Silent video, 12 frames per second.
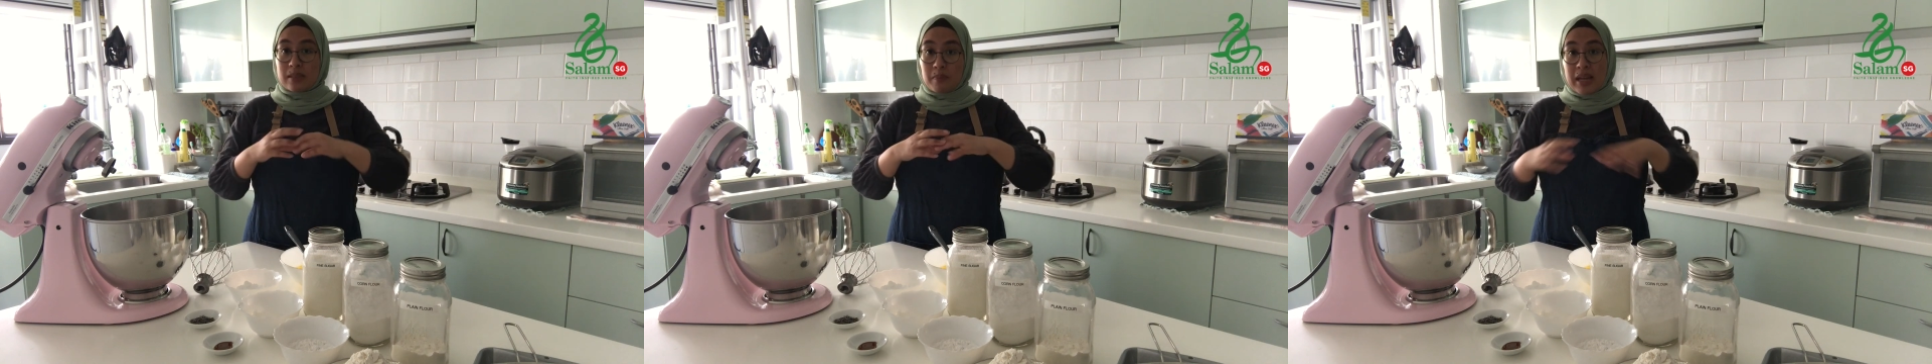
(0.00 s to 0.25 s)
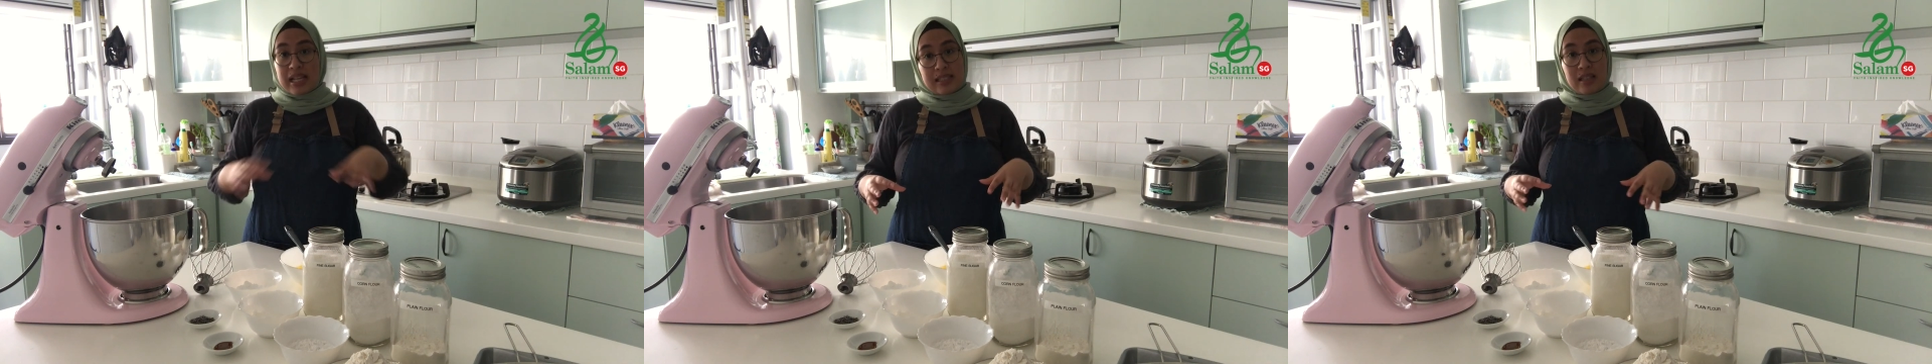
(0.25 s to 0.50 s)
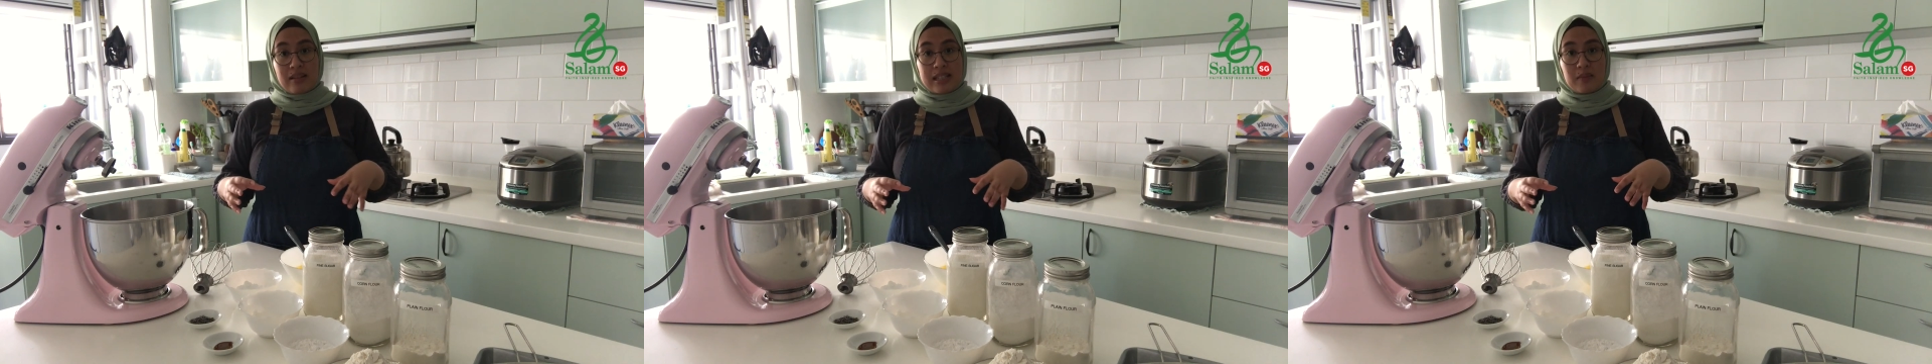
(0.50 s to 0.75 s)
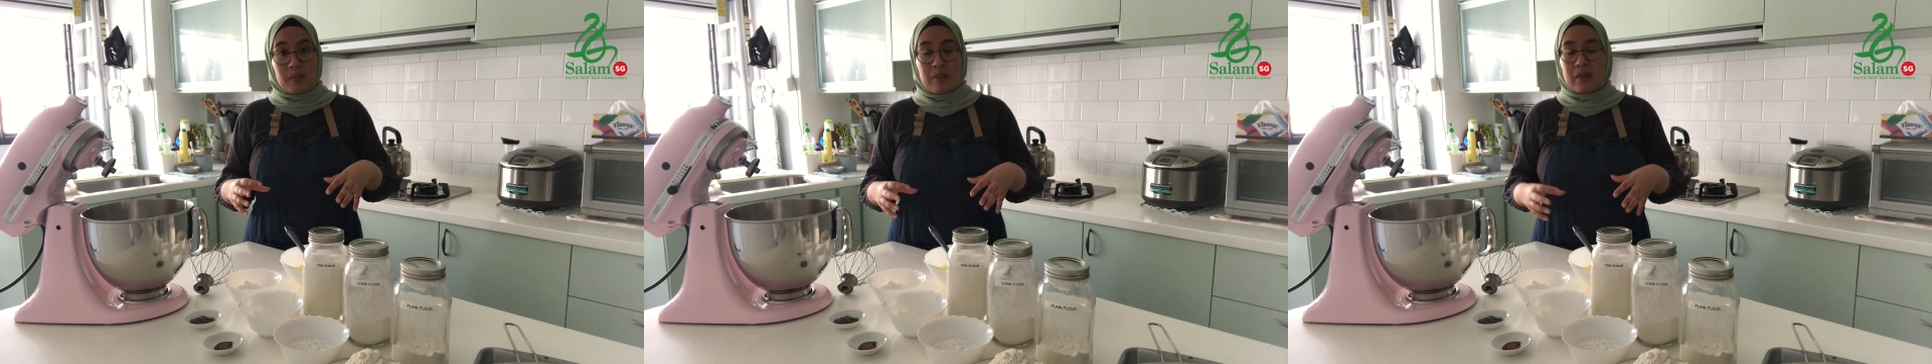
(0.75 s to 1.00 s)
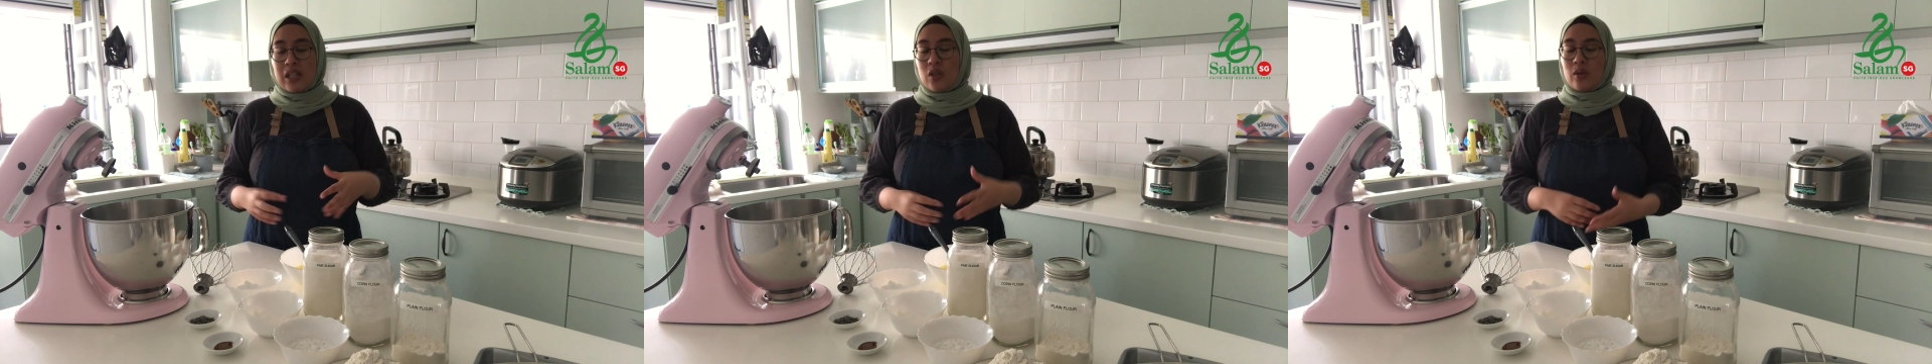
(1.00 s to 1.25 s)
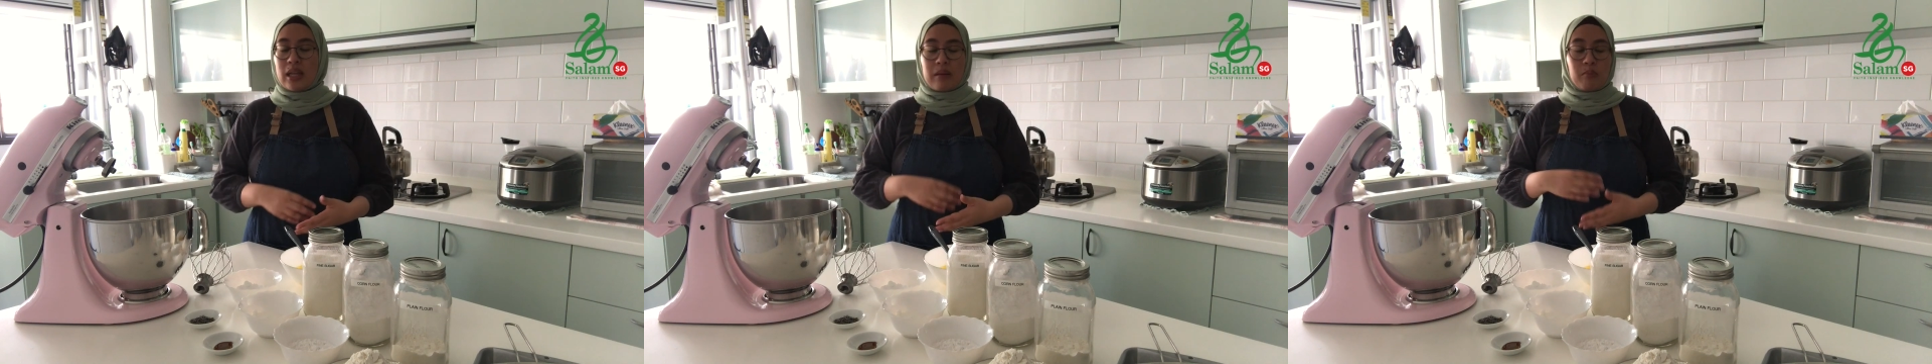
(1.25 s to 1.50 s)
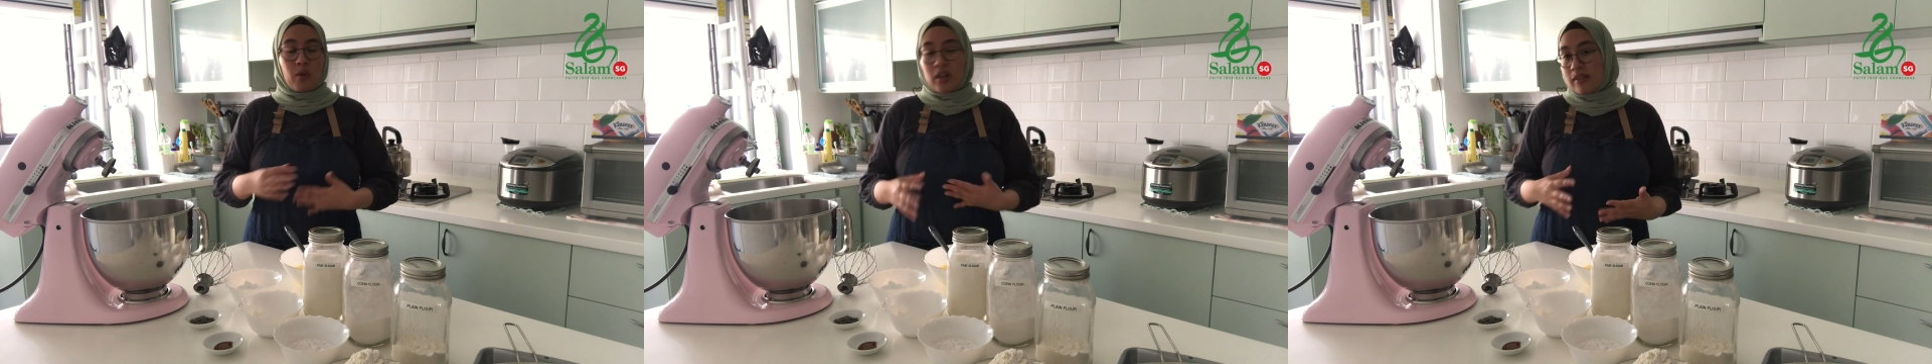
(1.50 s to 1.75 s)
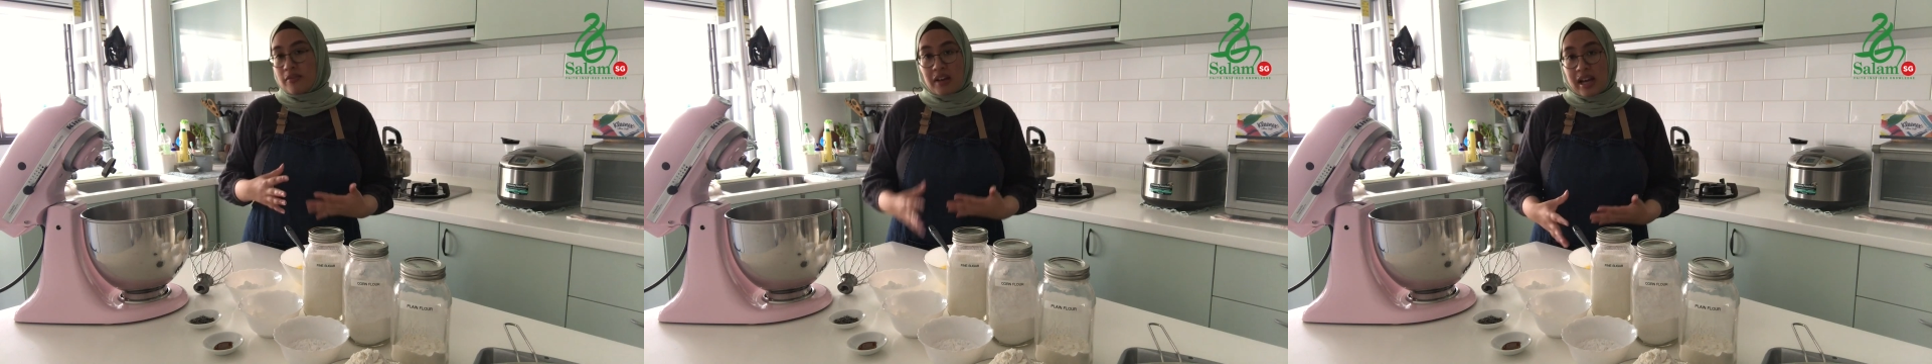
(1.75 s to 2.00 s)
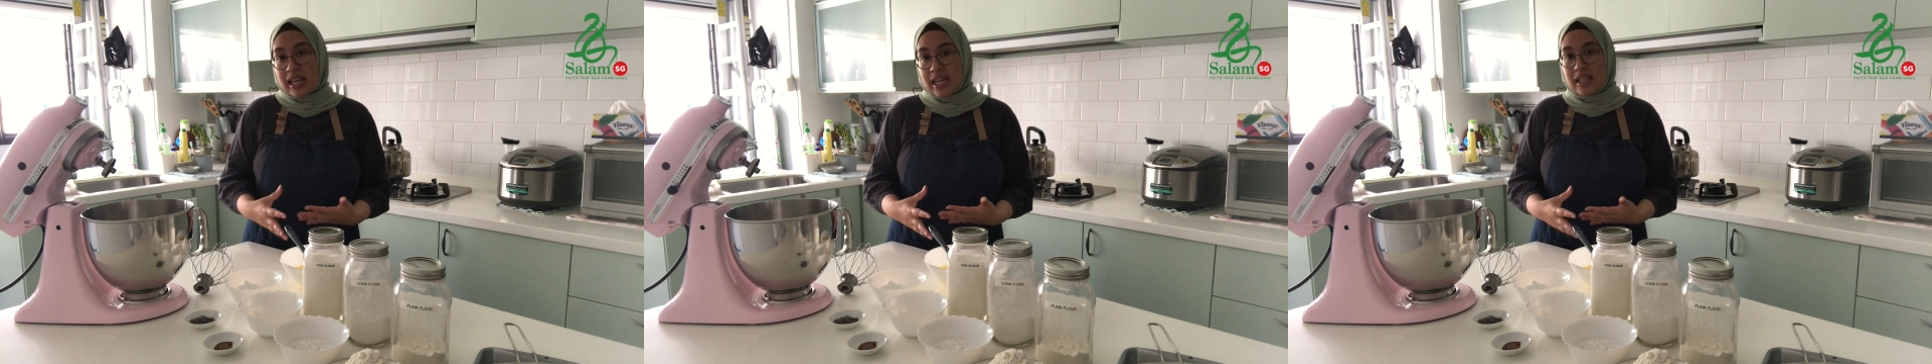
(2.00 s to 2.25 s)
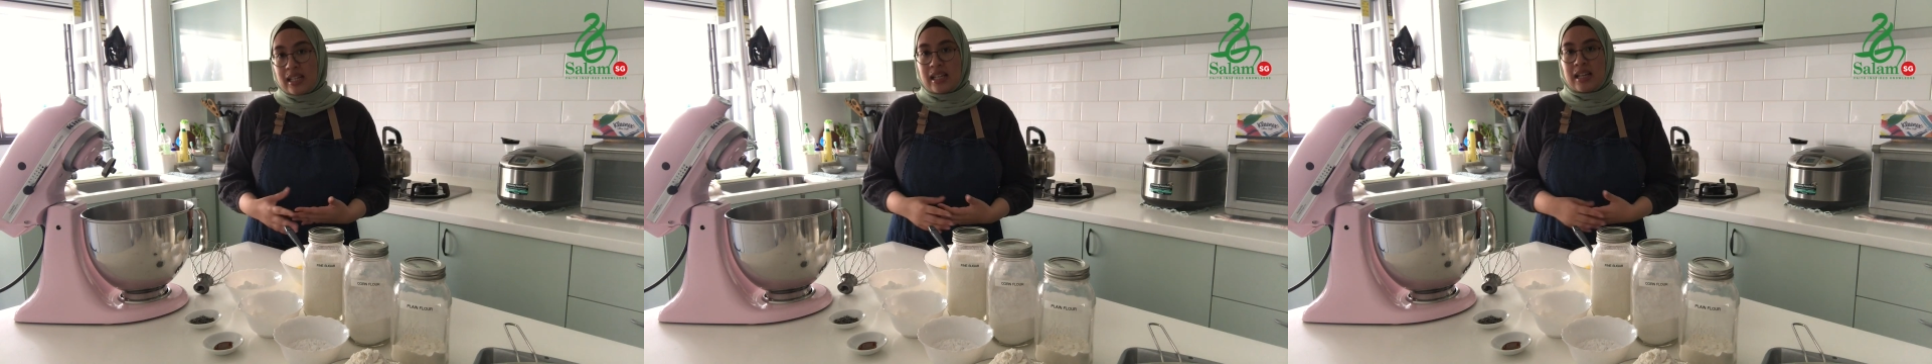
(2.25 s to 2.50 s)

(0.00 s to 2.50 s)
a basic recipe, but you can modify it,